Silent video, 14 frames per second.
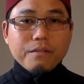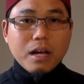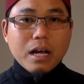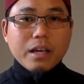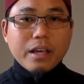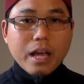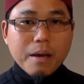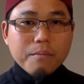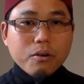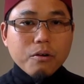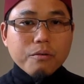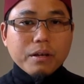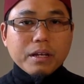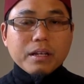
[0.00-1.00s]
I am
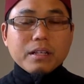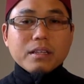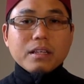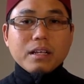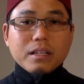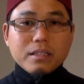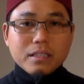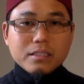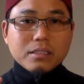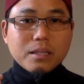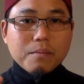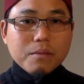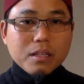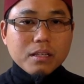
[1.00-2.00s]
going. This is
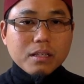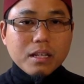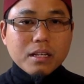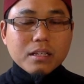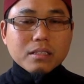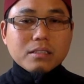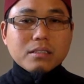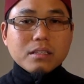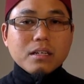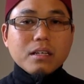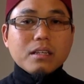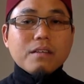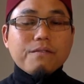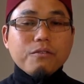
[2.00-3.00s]
something that is
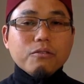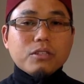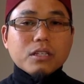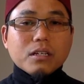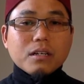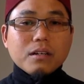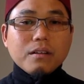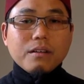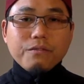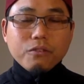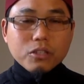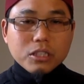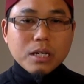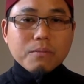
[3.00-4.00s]
in the future. In the
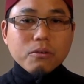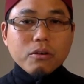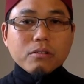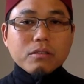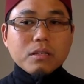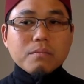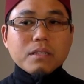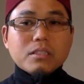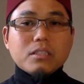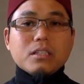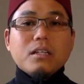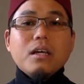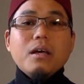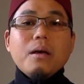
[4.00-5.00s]
future, I'm going to the
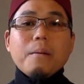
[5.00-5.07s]
masjid.